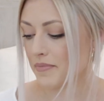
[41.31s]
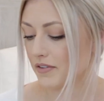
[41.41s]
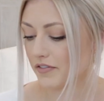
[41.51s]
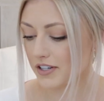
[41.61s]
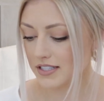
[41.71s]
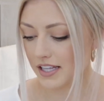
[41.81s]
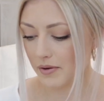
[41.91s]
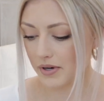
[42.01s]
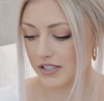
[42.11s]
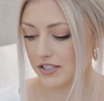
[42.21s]
The first thing
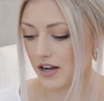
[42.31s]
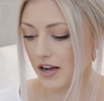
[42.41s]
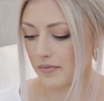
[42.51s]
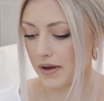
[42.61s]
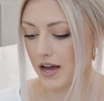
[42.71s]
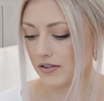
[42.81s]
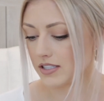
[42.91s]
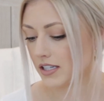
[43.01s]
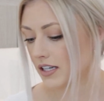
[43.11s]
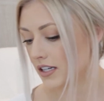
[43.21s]
I wanted to talk
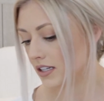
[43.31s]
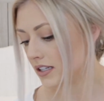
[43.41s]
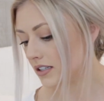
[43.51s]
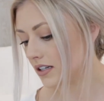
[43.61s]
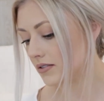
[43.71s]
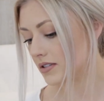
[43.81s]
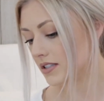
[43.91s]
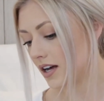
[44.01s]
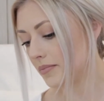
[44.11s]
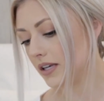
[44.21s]
about, oh,
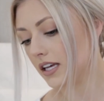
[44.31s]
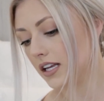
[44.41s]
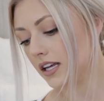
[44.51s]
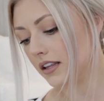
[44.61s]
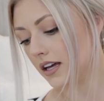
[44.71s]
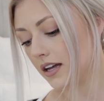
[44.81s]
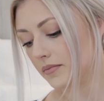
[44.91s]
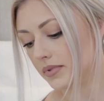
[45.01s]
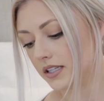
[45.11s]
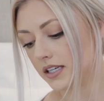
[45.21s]
stop eating that,
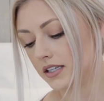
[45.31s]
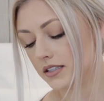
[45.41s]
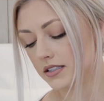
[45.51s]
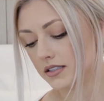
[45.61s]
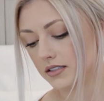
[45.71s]
please.